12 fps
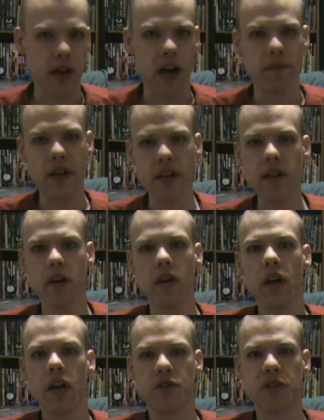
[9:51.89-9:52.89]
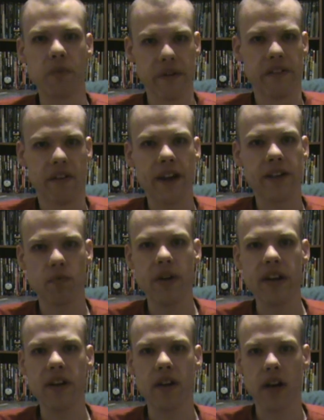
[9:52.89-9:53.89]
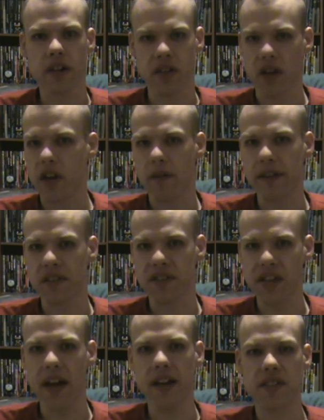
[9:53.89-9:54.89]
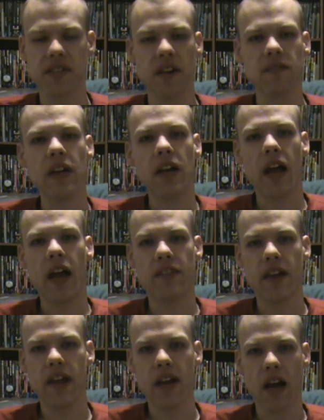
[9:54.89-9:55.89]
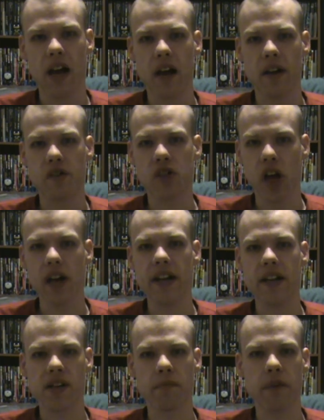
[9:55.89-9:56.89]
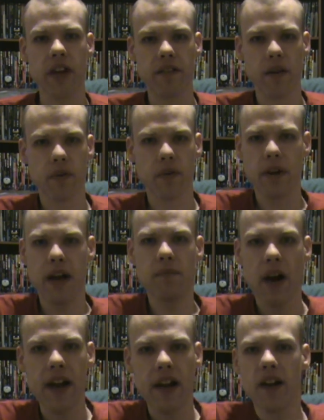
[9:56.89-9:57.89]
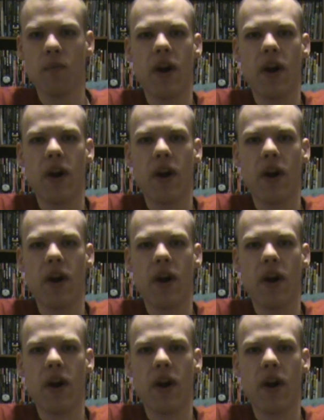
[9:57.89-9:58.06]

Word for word: Uh, but here, she really likes Reed uh, talking about the science stuff, and then uh, Johnny is complaining like, "Well, I'm right here.